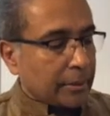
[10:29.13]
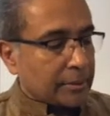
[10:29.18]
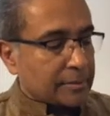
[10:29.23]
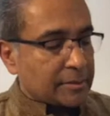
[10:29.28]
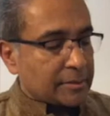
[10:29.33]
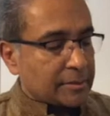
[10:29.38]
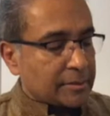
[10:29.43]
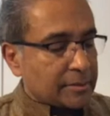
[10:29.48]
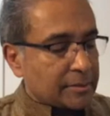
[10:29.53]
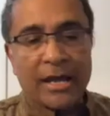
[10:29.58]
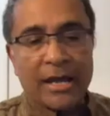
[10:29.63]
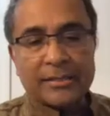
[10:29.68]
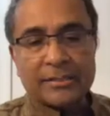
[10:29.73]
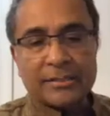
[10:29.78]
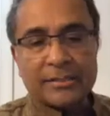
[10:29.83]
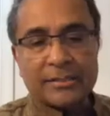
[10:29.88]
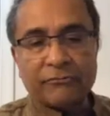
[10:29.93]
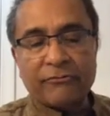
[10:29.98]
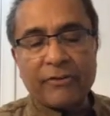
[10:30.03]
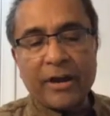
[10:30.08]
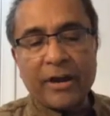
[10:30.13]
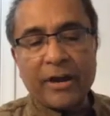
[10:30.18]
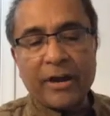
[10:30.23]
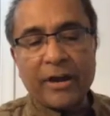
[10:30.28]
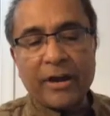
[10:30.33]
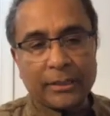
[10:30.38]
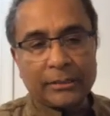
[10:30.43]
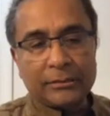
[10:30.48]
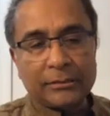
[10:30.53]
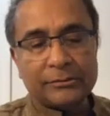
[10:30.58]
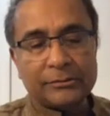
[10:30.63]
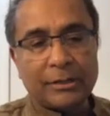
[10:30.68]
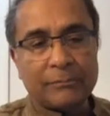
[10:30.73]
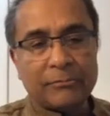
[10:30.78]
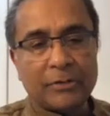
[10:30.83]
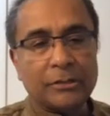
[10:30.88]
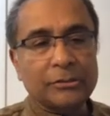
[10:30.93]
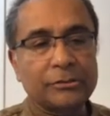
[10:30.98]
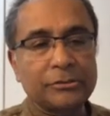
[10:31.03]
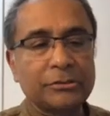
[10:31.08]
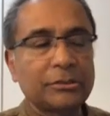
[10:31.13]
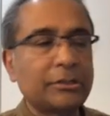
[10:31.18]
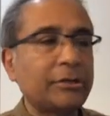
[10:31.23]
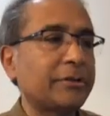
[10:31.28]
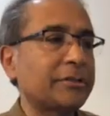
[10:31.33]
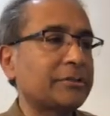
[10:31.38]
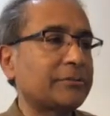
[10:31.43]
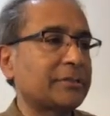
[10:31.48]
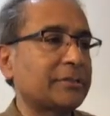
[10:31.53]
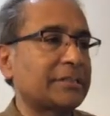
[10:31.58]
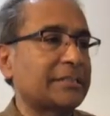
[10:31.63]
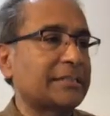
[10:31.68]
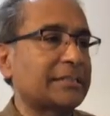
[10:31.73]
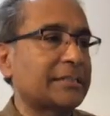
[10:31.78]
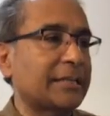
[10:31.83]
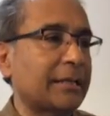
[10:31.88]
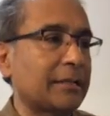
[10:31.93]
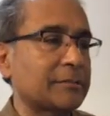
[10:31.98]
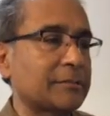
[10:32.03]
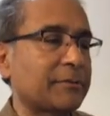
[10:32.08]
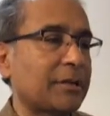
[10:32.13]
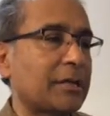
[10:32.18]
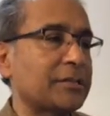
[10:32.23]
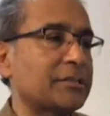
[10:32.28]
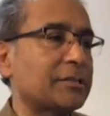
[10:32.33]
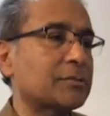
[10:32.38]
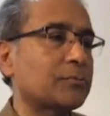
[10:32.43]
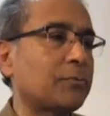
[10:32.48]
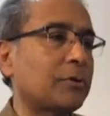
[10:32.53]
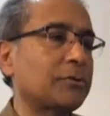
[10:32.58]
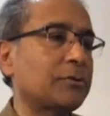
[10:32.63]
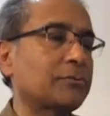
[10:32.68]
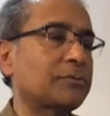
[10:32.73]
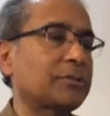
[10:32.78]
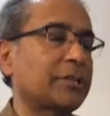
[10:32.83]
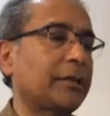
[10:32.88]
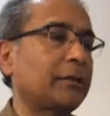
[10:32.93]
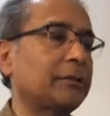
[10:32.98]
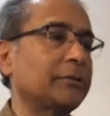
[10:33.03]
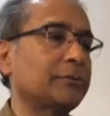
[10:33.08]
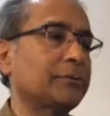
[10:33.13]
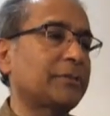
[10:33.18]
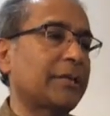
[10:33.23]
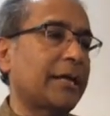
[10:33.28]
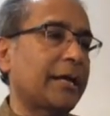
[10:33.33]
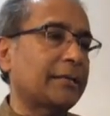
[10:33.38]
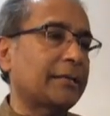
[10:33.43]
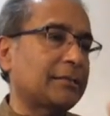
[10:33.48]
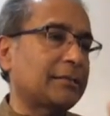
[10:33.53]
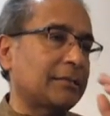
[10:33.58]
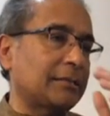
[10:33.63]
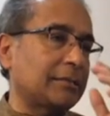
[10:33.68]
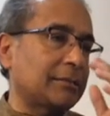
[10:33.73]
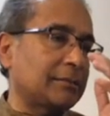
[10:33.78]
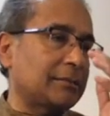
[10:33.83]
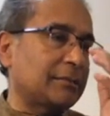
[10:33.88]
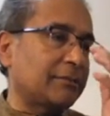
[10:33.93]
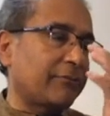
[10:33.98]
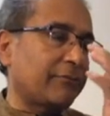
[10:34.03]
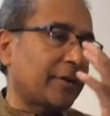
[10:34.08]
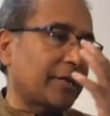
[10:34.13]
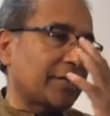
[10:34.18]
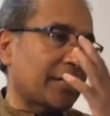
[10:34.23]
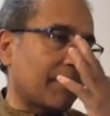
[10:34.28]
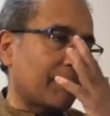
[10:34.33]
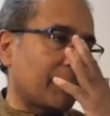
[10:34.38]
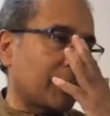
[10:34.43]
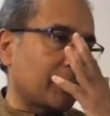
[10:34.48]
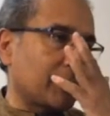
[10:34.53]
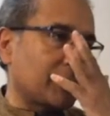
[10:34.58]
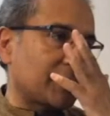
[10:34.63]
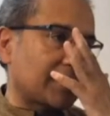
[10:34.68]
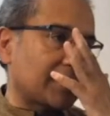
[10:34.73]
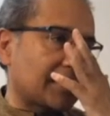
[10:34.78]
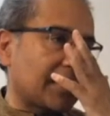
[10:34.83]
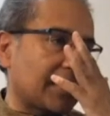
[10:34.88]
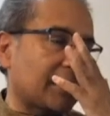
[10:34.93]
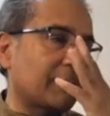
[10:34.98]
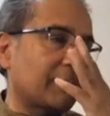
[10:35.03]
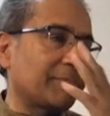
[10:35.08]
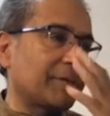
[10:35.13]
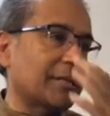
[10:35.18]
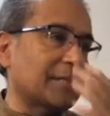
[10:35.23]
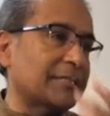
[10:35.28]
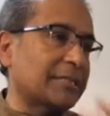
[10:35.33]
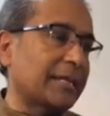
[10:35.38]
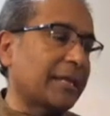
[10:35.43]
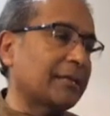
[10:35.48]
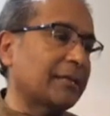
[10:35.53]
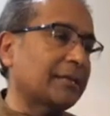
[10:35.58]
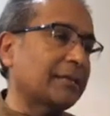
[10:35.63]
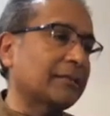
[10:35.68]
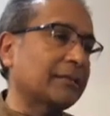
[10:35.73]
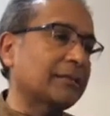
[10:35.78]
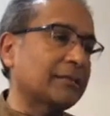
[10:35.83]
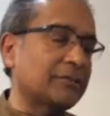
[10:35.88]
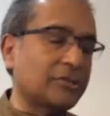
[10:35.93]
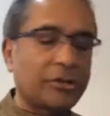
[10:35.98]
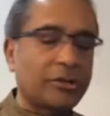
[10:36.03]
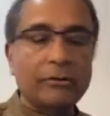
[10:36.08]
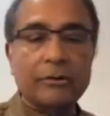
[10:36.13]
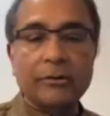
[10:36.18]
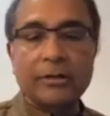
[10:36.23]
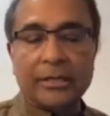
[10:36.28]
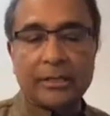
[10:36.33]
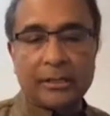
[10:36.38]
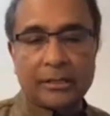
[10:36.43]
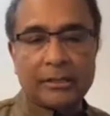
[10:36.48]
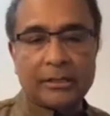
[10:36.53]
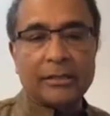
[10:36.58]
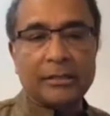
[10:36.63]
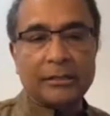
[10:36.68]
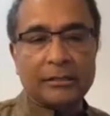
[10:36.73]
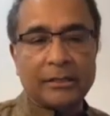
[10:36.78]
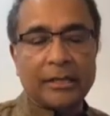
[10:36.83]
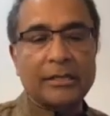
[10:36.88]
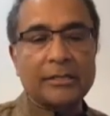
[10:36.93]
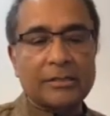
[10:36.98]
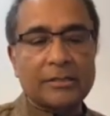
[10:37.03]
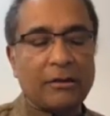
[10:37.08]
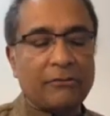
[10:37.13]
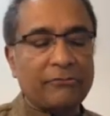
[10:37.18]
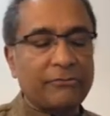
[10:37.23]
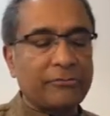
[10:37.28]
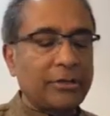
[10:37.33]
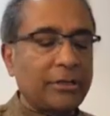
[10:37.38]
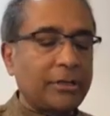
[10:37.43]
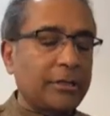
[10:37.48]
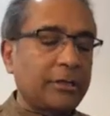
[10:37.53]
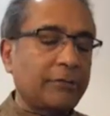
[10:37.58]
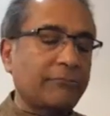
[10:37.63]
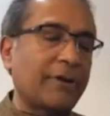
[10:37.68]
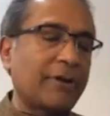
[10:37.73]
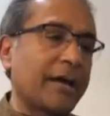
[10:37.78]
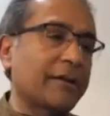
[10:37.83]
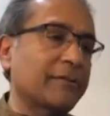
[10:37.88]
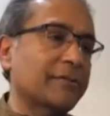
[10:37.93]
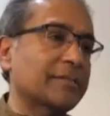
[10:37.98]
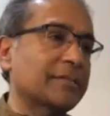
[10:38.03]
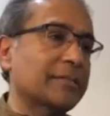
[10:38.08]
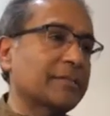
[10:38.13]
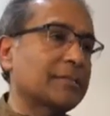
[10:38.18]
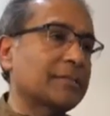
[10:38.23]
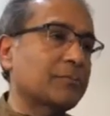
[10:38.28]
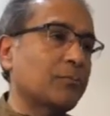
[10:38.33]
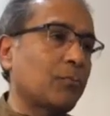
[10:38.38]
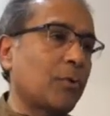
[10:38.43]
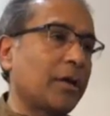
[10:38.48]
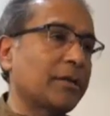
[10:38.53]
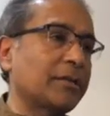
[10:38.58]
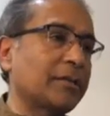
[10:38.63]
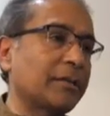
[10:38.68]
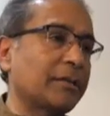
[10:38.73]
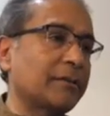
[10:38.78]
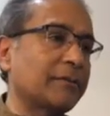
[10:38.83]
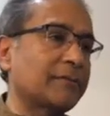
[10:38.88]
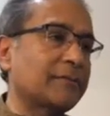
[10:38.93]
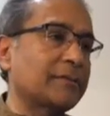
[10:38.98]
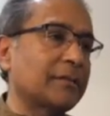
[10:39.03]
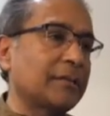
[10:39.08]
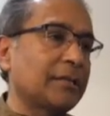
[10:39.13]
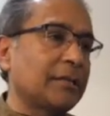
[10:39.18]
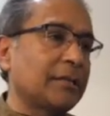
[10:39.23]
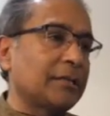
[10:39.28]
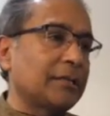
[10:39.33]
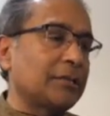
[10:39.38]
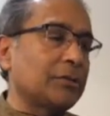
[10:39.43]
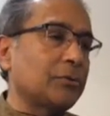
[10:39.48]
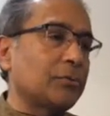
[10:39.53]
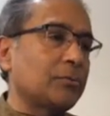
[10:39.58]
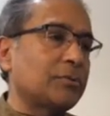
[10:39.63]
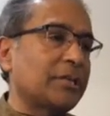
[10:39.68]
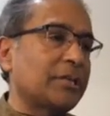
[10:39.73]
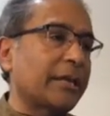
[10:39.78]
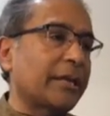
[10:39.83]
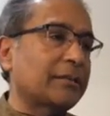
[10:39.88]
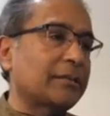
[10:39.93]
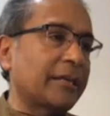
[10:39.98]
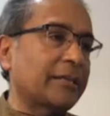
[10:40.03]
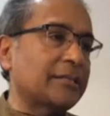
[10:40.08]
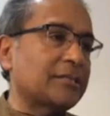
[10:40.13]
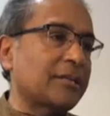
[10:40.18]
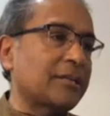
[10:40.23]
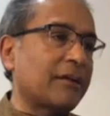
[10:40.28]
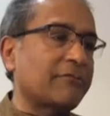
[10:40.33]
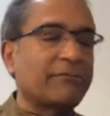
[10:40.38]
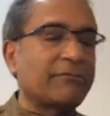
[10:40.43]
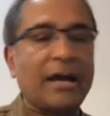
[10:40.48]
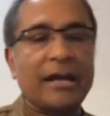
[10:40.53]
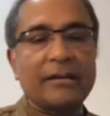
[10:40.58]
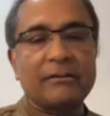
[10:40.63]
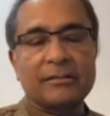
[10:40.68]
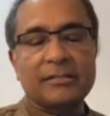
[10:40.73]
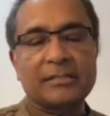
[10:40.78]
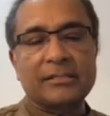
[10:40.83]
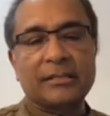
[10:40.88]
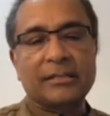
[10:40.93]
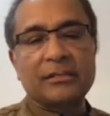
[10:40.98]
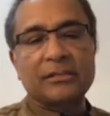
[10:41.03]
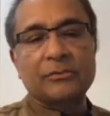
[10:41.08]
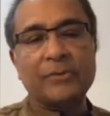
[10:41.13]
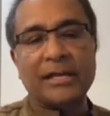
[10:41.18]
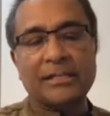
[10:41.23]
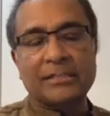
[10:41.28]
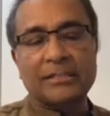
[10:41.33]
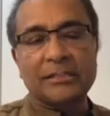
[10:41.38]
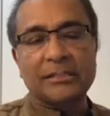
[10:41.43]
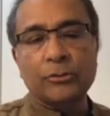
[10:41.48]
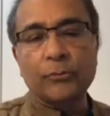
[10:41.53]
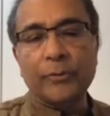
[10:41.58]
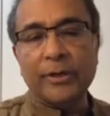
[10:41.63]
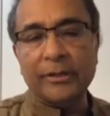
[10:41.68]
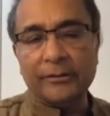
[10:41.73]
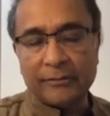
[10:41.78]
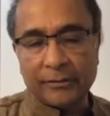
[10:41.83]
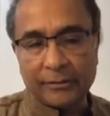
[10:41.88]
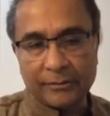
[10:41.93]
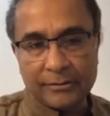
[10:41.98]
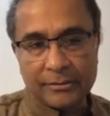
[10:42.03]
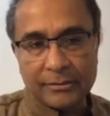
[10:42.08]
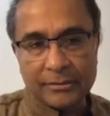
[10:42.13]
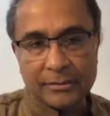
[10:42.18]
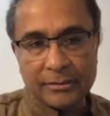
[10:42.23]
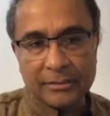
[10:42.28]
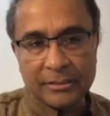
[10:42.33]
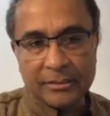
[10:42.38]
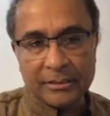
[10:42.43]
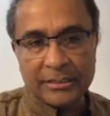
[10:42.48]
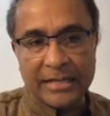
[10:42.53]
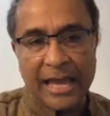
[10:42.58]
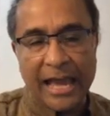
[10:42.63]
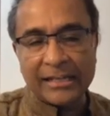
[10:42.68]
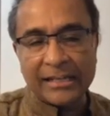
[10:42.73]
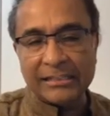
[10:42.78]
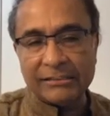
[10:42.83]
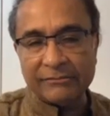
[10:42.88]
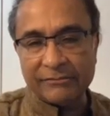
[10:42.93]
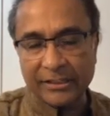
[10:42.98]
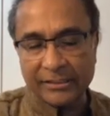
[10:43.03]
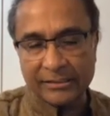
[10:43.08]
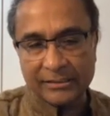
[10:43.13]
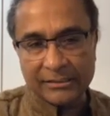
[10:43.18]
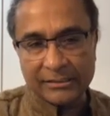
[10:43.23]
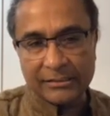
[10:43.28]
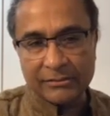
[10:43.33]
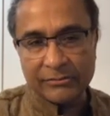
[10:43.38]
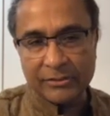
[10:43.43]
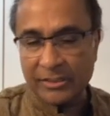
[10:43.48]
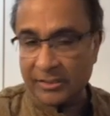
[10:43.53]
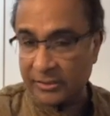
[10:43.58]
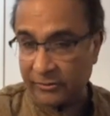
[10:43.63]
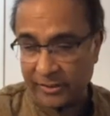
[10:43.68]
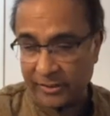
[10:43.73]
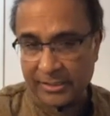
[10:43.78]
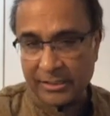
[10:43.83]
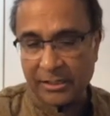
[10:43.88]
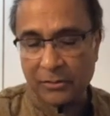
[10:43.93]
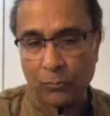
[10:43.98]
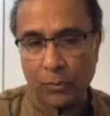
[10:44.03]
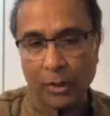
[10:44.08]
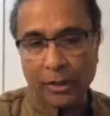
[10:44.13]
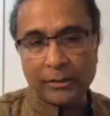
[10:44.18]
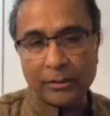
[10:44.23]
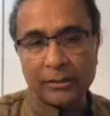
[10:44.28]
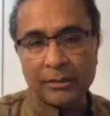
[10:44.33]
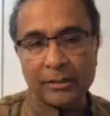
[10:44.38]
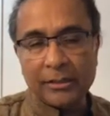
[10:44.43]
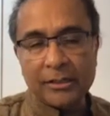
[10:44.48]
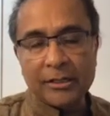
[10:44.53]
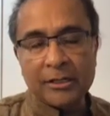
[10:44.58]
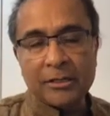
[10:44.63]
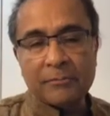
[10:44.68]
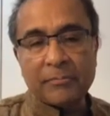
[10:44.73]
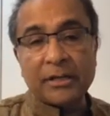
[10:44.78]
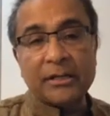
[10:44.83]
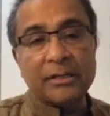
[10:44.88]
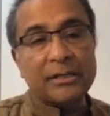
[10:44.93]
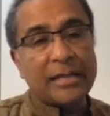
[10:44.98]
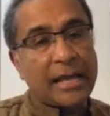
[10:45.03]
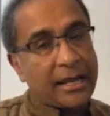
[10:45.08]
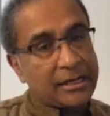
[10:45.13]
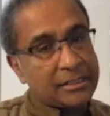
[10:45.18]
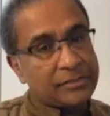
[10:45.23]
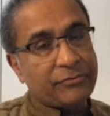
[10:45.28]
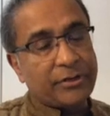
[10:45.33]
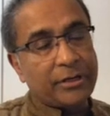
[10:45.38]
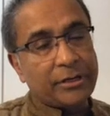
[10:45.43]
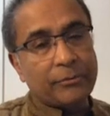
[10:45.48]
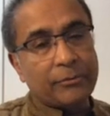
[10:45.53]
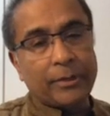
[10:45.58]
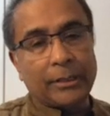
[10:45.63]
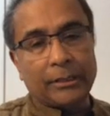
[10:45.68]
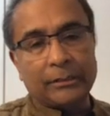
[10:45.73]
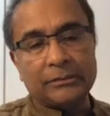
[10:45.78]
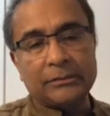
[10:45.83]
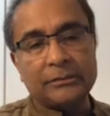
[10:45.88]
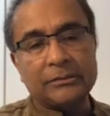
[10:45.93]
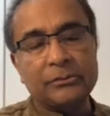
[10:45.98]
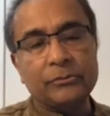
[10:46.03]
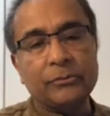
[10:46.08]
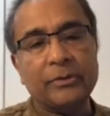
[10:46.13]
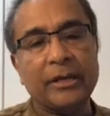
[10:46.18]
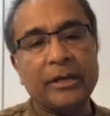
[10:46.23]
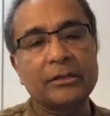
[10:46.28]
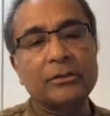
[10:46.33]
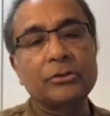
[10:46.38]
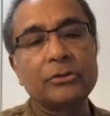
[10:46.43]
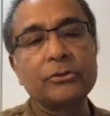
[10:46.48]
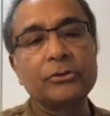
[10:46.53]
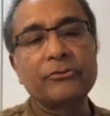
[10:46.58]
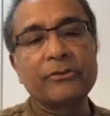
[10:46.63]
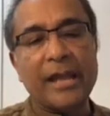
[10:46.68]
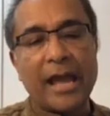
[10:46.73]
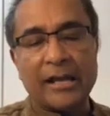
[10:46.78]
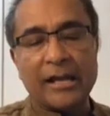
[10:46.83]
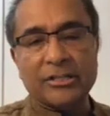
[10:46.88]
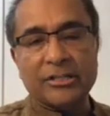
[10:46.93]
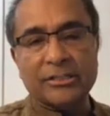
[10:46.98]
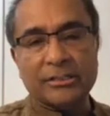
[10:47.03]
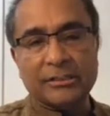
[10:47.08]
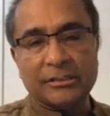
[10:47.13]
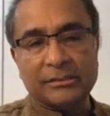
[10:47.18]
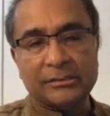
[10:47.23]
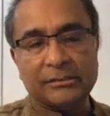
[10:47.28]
summarized it very well, so I'm not going to go into the details, but I just want to tell you that the different approaches that are being taken generally in case of viruses, one is you take the entire virus, then you attenuate it, inactivate it, which is a risky one, but it acts very well. You get good reaction.